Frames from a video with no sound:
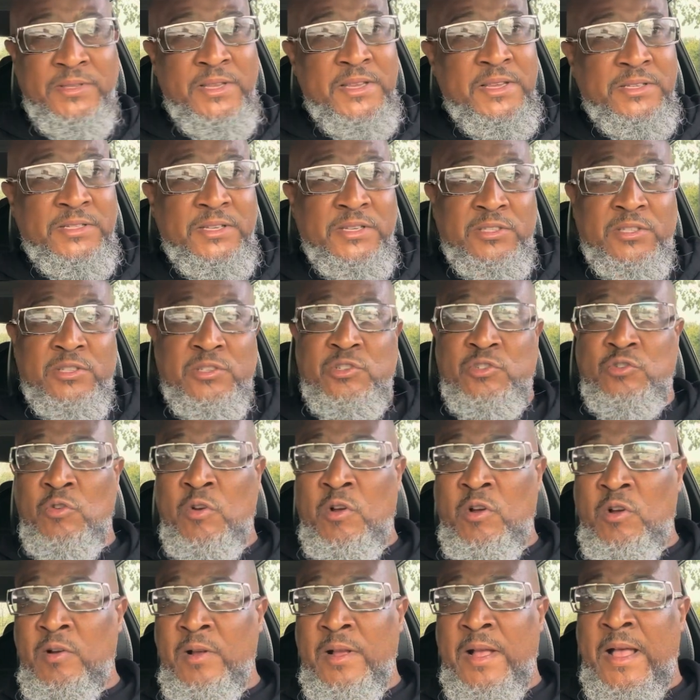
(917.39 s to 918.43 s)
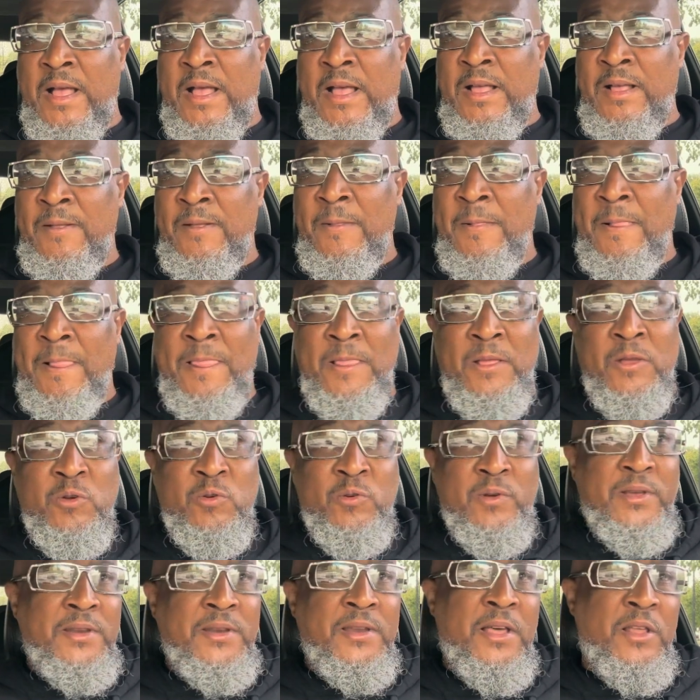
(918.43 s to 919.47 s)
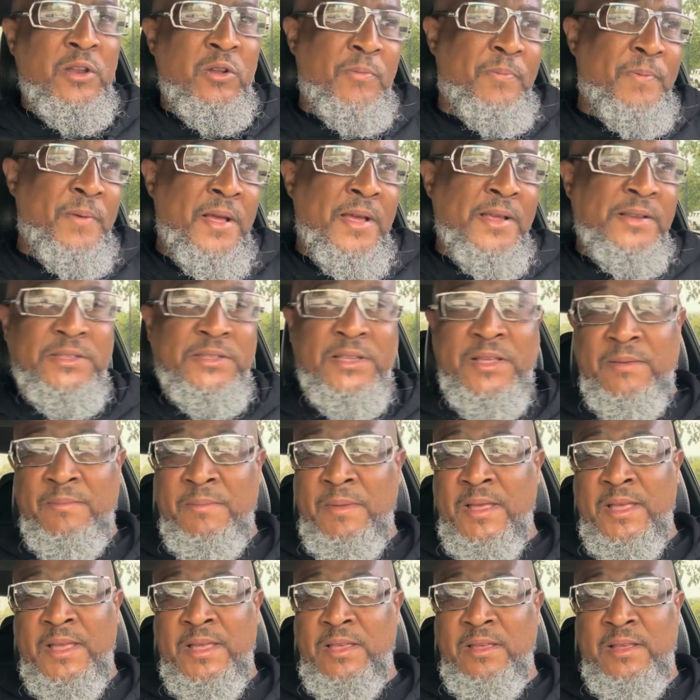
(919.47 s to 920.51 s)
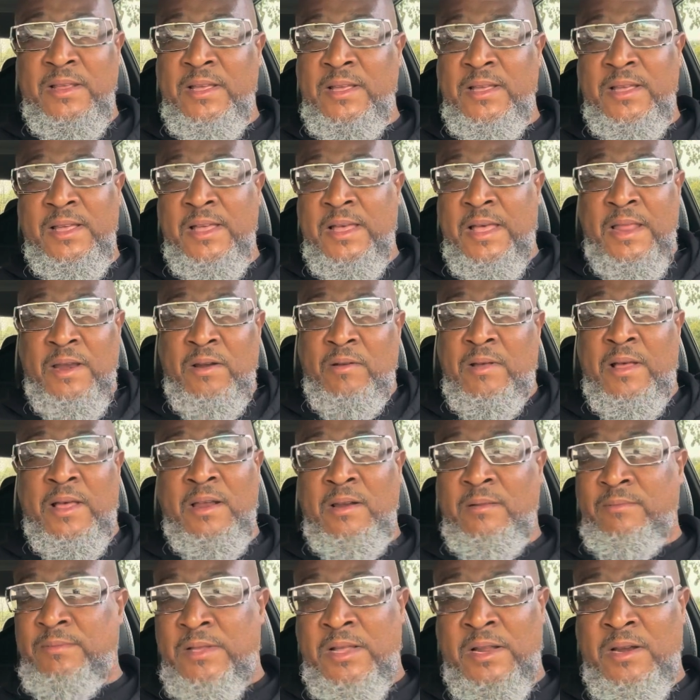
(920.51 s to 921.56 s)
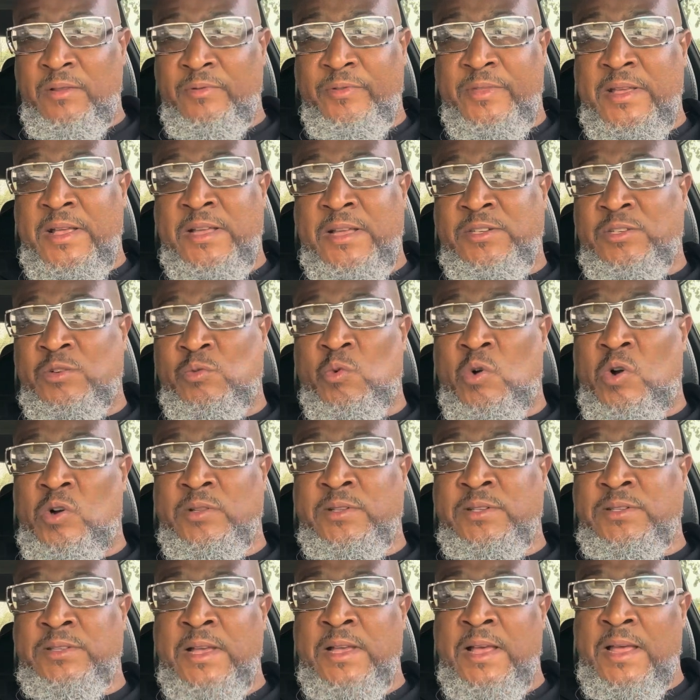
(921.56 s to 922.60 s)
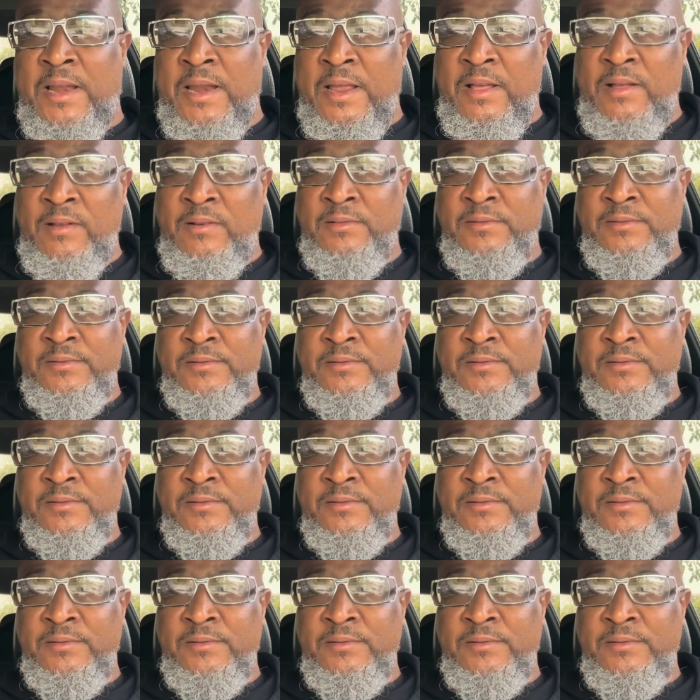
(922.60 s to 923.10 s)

He's just a strong guy who Canelo probably said, man, yeah, I don't think I should walk this guy down.